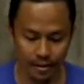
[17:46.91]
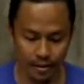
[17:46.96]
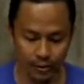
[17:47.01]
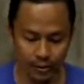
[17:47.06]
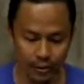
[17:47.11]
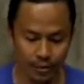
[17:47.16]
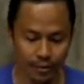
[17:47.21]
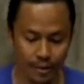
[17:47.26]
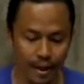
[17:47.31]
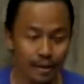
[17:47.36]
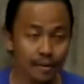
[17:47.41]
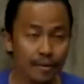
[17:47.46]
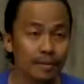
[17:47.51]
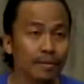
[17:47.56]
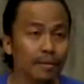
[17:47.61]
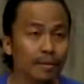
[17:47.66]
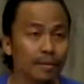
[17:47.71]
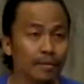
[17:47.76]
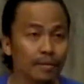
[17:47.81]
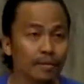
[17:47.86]
So we use
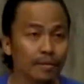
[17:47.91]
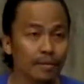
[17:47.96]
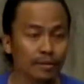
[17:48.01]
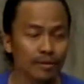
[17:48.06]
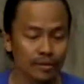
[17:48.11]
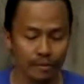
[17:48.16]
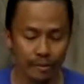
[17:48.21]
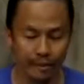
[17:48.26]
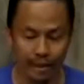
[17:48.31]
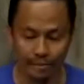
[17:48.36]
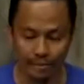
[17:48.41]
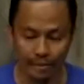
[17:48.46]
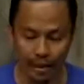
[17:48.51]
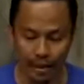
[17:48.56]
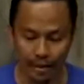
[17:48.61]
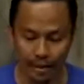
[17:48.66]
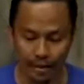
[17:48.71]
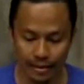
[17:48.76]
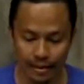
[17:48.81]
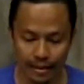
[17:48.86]
Python most of the time,
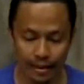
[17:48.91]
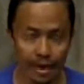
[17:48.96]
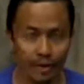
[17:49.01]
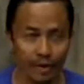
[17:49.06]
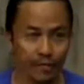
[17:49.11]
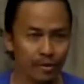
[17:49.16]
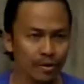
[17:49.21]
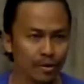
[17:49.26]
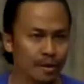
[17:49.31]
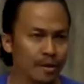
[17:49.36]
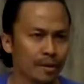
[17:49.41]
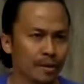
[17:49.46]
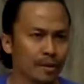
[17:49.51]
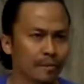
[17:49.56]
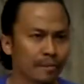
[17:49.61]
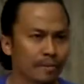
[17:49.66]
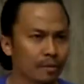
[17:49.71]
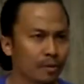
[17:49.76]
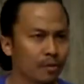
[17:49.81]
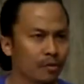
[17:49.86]
NLTK for
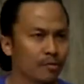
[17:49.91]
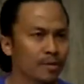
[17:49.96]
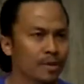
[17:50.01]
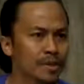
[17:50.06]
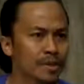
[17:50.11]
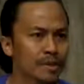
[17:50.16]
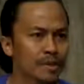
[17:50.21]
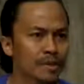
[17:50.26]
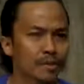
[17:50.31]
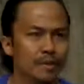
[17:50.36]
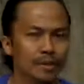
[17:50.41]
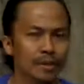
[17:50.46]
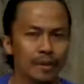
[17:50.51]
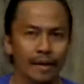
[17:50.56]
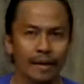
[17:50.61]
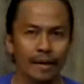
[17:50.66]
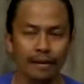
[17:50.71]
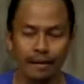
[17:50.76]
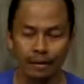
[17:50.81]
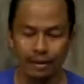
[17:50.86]
the corpus,
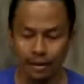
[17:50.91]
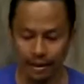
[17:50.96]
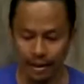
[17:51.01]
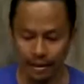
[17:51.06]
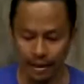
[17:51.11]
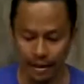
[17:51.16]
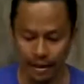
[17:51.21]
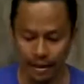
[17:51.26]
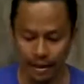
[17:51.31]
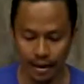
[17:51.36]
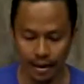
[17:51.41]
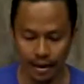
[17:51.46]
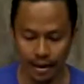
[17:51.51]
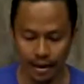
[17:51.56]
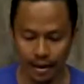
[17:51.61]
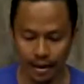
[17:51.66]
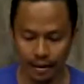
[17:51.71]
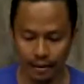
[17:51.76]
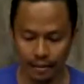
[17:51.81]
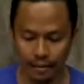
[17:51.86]
the data,
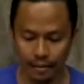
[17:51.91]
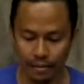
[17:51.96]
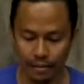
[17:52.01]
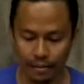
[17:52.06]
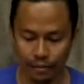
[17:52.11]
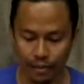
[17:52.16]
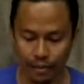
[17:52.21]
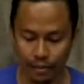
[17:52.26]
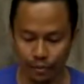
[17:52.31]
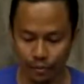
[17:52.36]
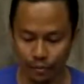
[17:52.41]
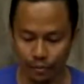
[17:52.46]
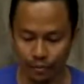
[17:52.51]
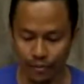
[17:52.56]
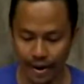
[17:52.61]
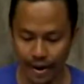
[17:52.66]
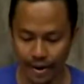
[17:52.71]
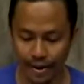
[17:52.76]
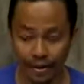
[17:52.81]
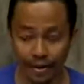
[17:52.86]
and
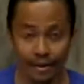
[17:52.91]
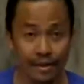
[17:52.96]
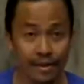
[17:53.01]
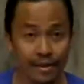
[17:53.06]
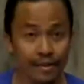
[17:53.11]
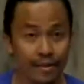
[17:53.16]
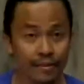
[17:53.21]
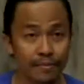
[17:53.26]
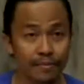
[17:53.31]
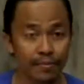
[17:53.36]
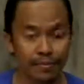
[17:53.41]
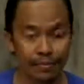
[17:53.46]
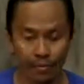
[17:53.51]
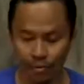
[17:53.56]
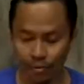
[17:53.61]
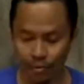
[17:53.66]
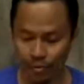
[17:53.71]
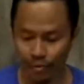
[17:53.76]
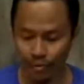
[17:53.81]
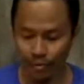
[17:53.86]
word2vec and Gensim
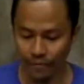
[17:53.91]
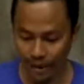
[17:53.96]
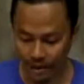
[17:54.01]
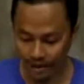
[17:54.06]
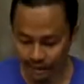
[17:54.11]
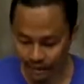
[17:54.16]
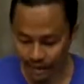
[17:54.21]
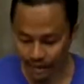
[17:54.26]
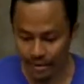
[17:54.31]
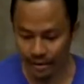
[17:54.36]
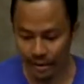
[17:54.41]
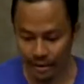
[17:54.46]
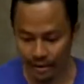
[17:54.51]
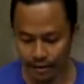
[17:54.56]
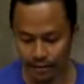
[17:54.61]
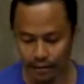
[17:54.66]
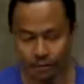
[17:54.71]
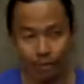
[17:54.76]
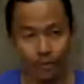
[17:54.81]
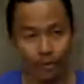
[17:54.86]
for uh, and fastText
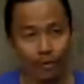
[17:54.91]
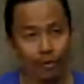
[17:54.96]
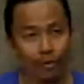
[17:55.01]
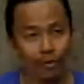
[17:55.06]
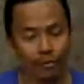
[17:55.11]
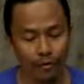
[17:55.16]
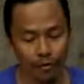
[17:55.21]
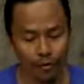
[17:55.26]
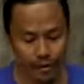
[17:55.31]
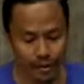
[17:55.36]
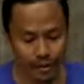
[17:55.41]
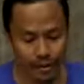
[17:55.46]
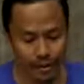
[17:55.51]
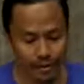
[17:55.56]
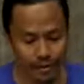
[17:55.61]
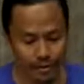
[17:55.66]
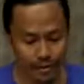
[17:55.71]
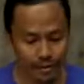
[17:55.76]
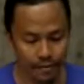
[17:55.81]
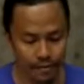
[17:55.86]
for for
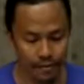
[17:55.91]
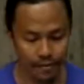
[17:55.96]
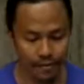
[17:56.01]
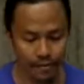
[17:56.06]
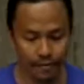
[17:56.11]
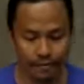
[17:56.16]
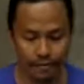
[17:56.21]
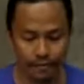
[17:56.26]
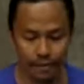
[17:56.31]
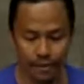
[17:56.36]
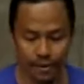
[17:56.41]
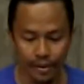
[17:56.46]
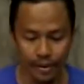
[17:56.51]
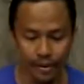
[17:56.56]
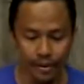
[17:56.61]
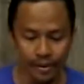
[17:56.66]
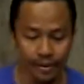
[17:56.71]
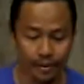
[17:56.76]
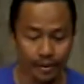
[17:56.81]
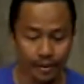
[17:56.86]
the uh, for
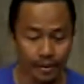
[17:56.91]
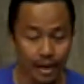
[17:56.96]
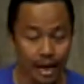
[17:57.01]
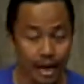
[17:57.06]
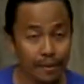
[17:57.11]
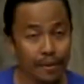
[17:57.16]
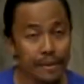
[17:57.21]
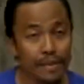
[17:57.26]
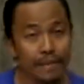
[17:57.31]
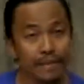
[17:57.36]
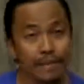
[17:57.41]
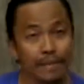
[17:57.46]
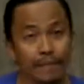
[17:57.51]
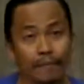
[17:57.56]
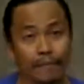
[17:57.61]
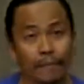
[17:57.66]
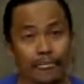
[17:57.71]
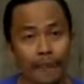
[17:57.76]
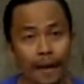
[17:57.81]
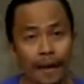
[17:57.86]
the libraries
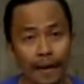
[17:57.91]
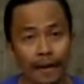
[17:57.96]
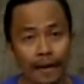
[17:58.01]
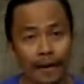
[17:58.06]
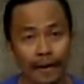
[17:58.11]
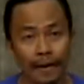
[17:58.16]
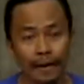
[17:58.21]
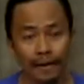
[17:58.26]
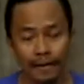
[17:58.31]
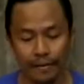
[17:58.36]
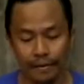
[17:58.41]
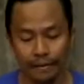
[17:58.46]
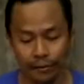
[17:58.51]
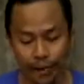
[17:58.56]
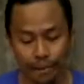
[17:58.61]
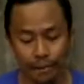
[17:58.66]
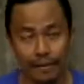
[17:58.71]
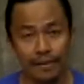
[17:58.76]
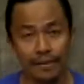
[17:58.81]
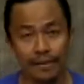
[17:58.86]
and and
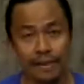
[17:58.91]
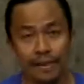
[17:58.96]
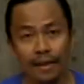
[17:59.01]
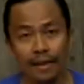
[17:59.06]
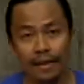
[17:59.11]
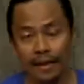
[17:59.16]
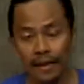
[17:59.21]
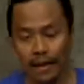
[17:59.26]
wrappers.